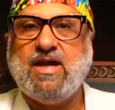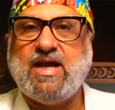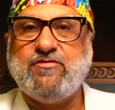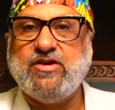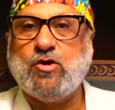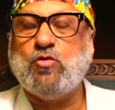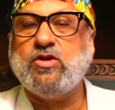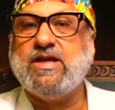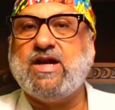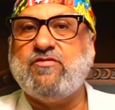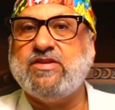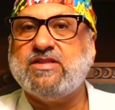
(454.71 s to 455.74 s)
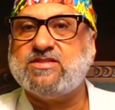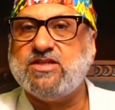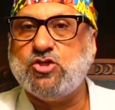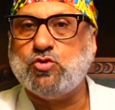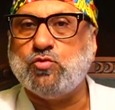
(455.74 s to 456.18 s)
And we are only covering this
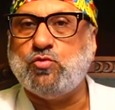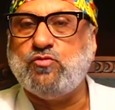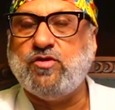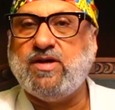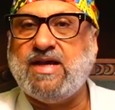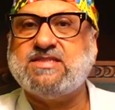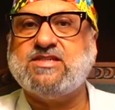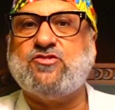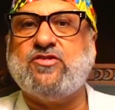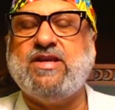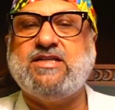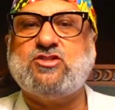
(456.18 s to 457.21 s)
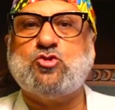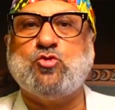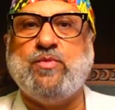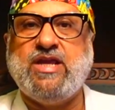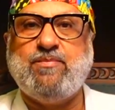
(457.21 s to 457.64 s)
issue as it relates
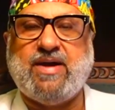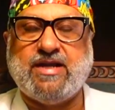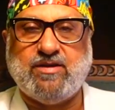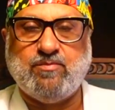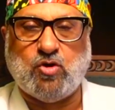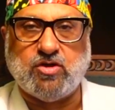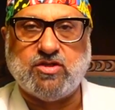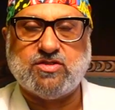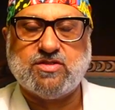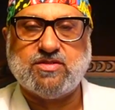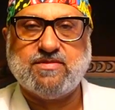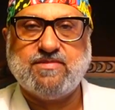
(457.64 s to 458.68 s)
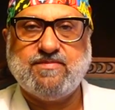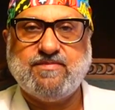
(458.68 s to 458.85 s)
to male pattern baldness.